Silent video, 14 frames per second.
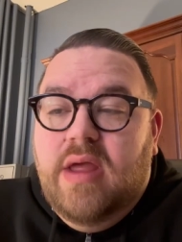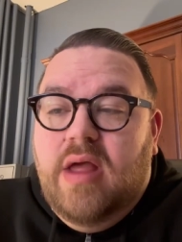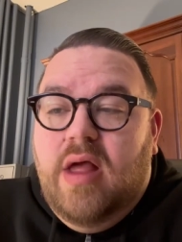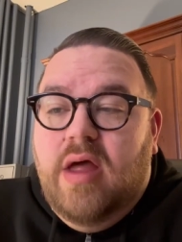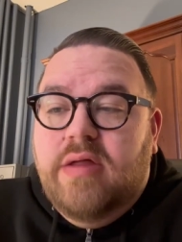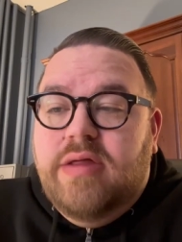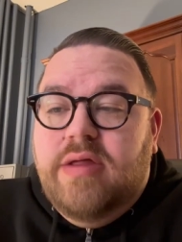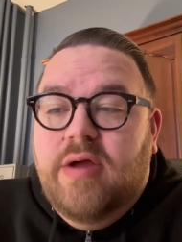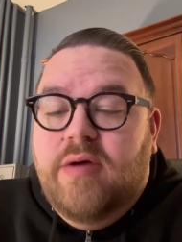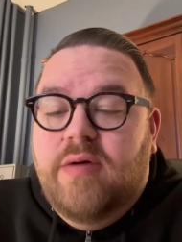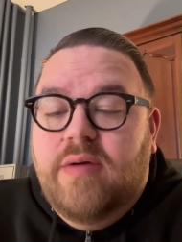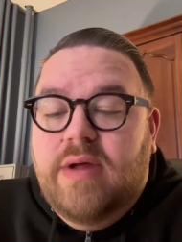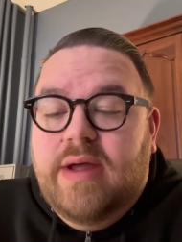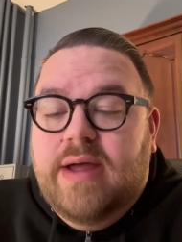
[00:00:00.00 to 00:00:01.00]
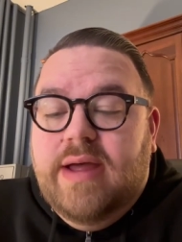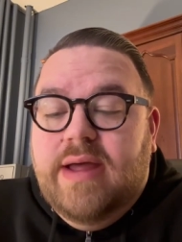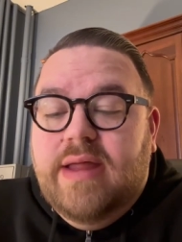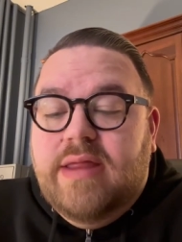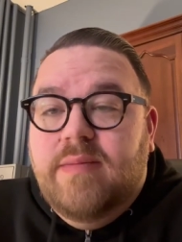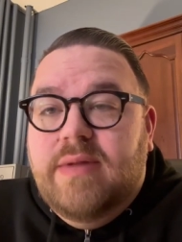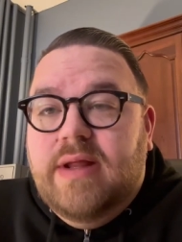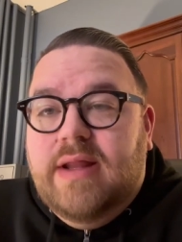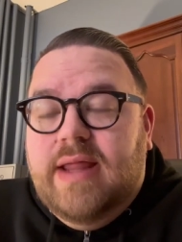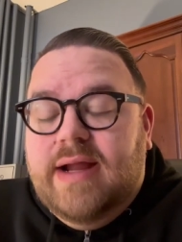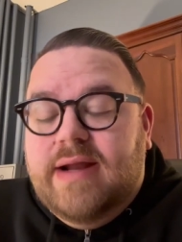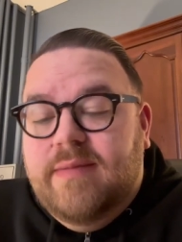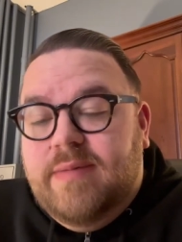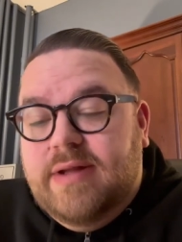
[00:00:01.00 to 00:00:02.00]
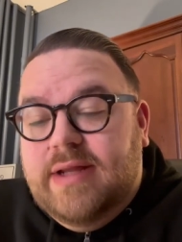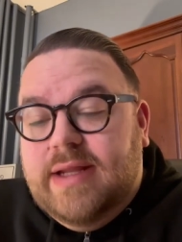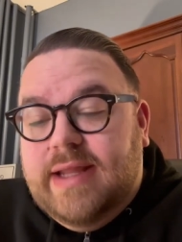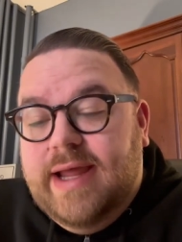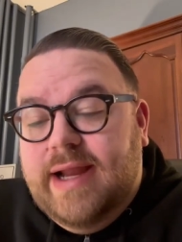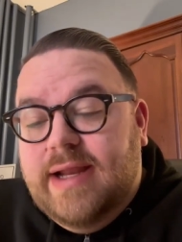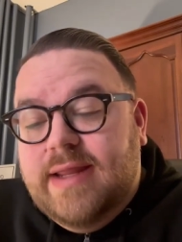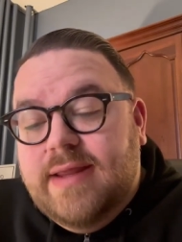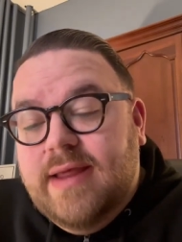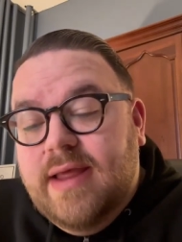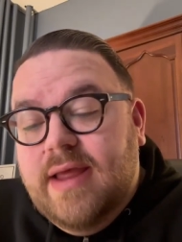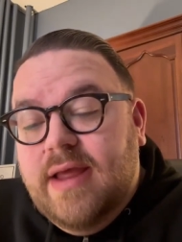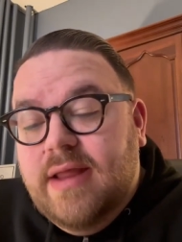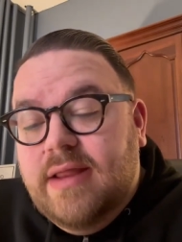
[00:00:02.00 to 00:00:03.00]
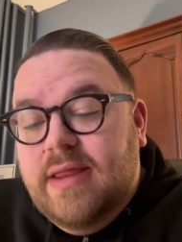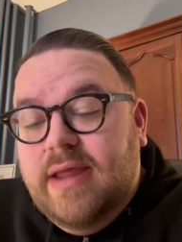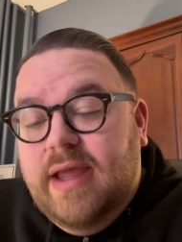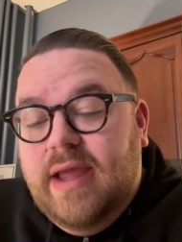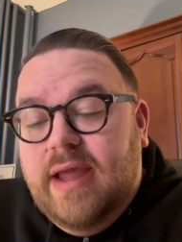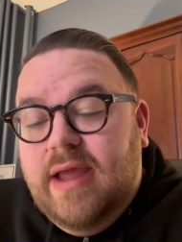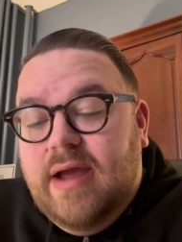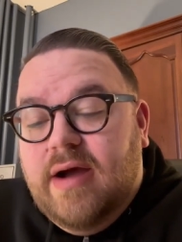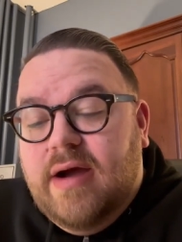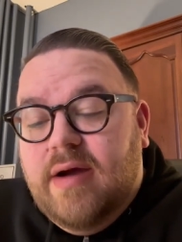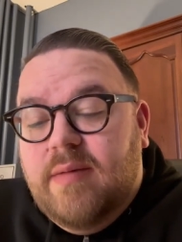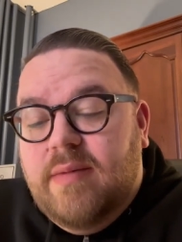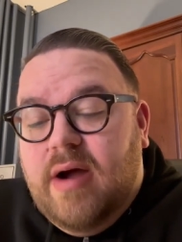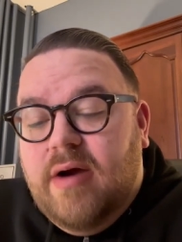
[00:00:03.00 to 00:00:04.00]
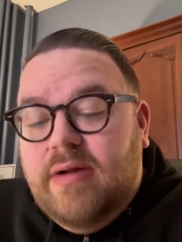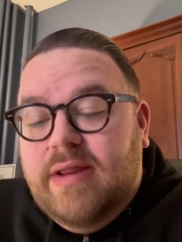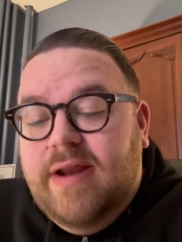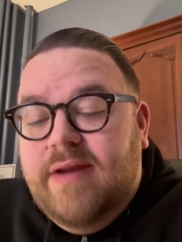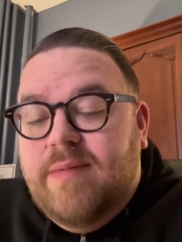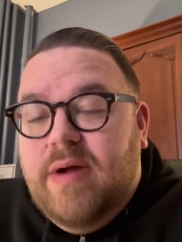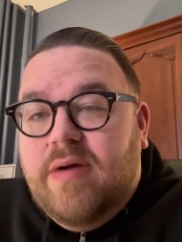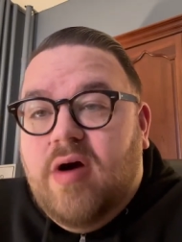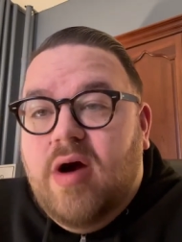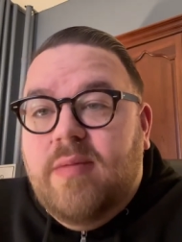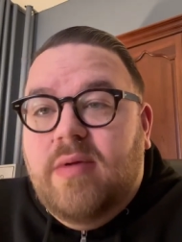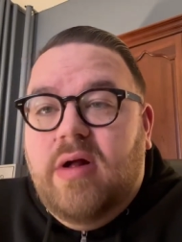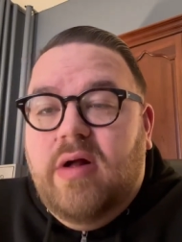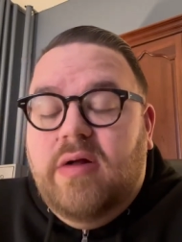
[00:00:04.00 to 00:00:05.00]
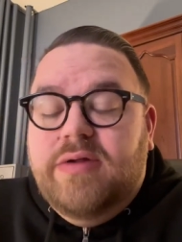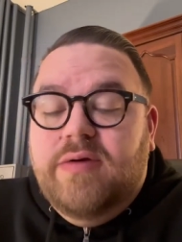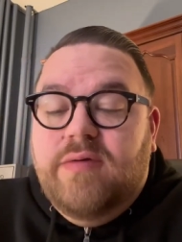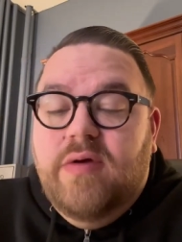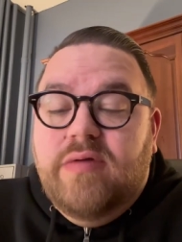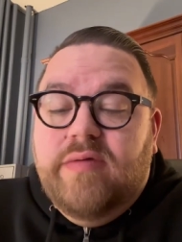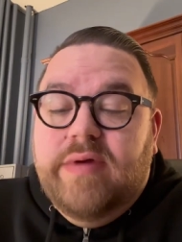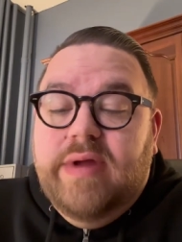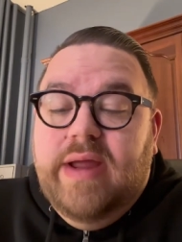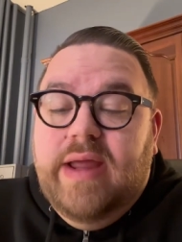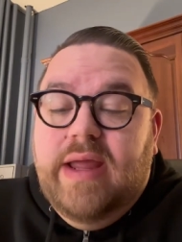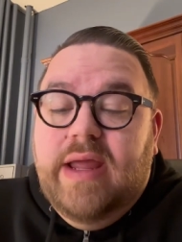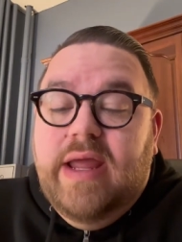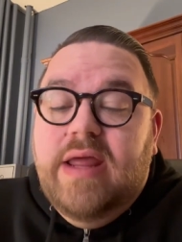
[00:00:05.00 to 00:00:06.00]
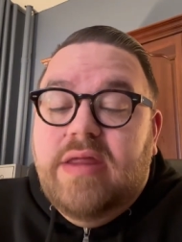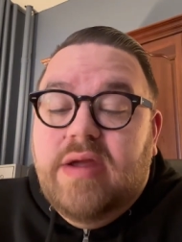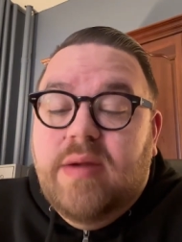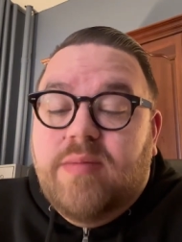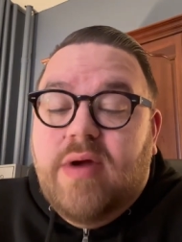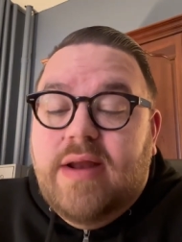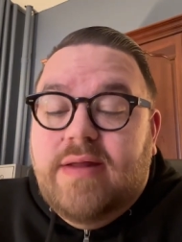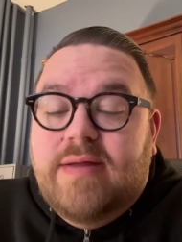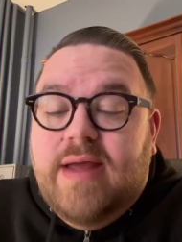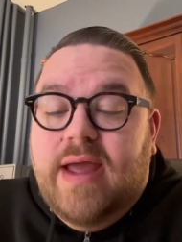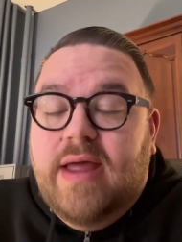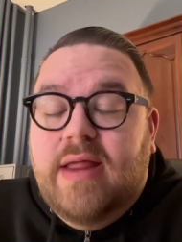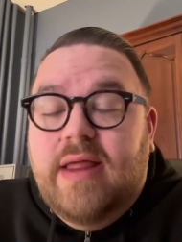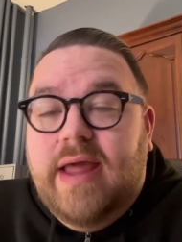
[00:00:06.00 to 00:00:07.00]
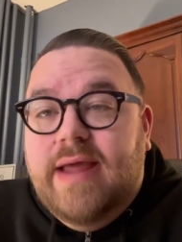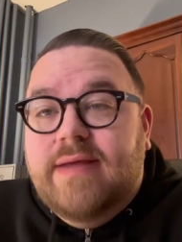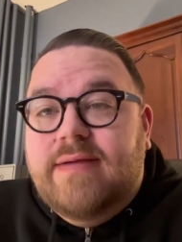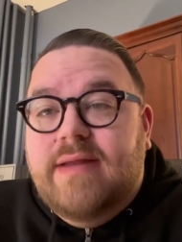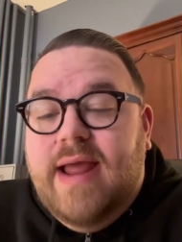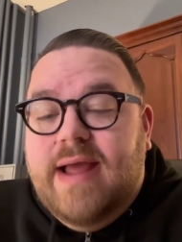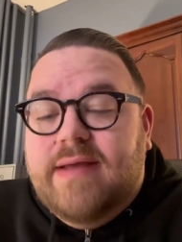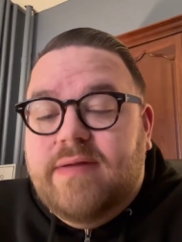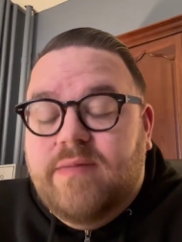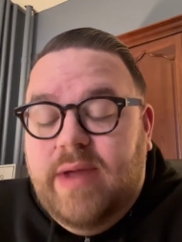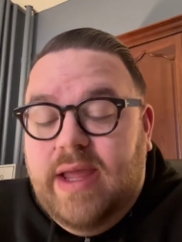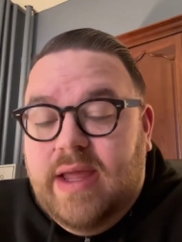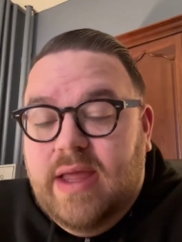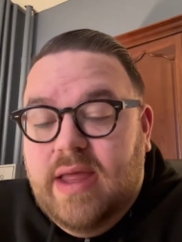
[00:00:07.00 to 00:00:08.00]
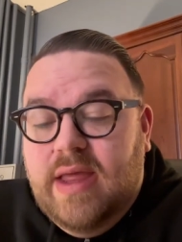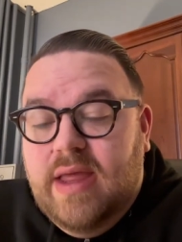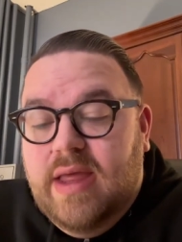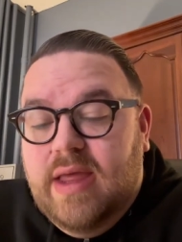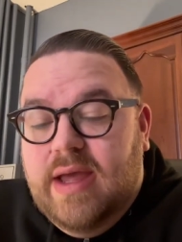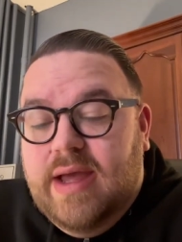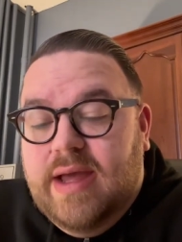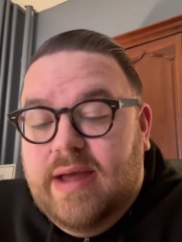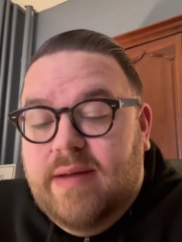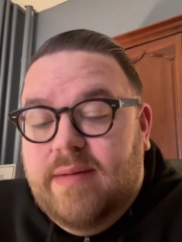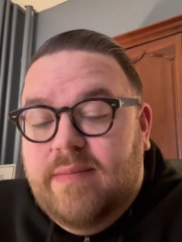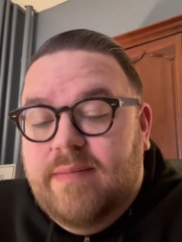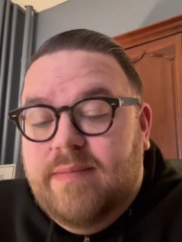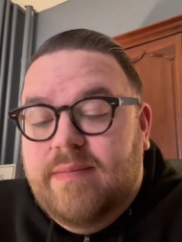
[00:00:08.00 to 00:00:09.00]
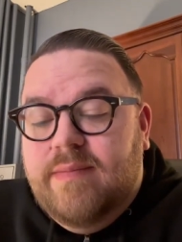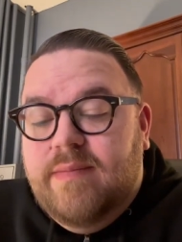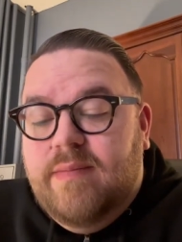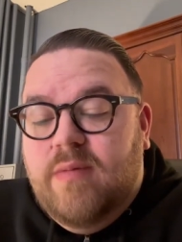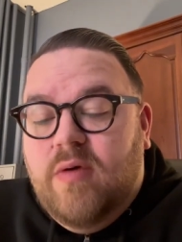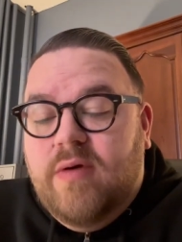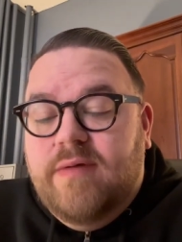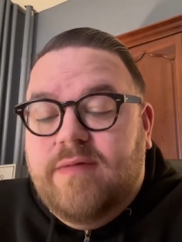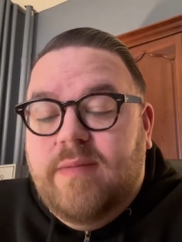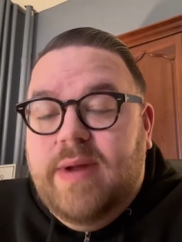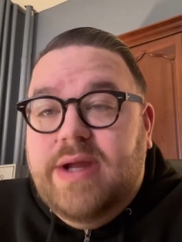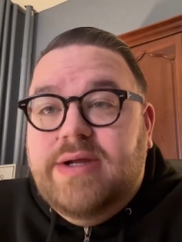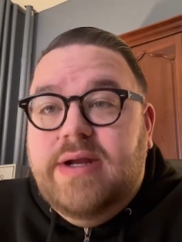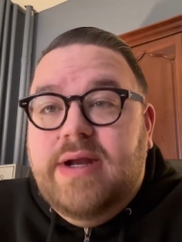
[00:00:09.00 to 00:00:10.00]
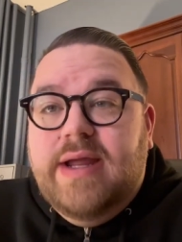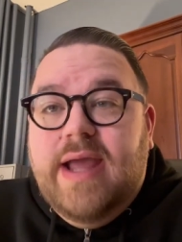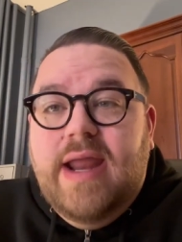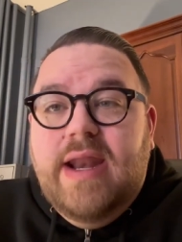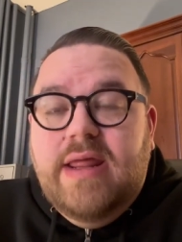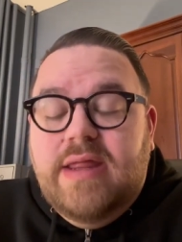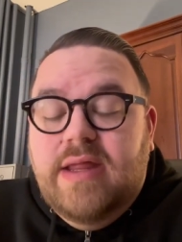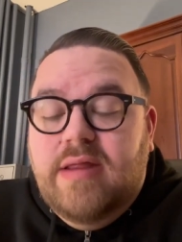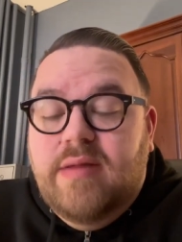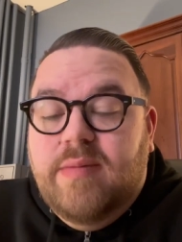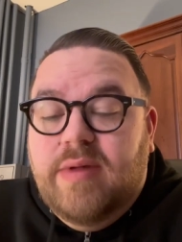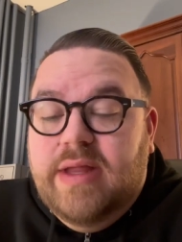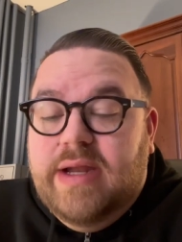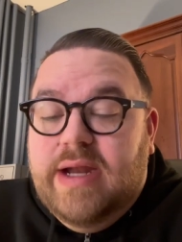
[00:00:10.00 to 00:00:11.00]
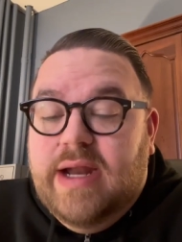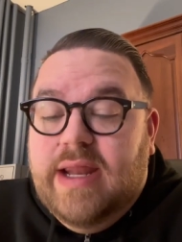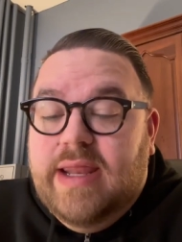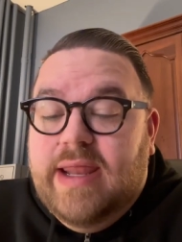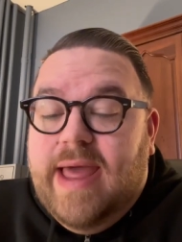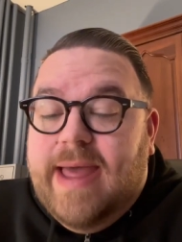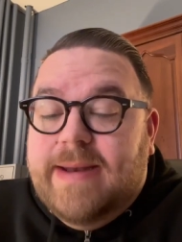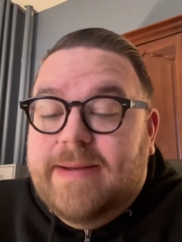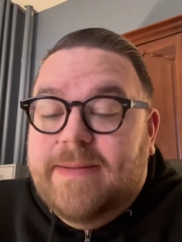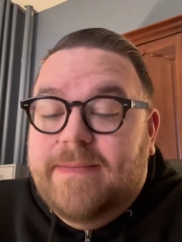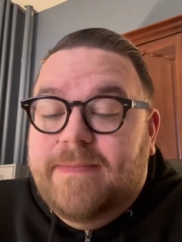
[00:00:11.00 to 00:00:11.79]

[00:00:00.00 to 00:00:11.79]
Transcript: Also, uh, some delectable delights. The Our Lady's Mount Carmel Altar Rosary Easter Bread Sale is next week. Um, more information, again, is in the bulletin on that.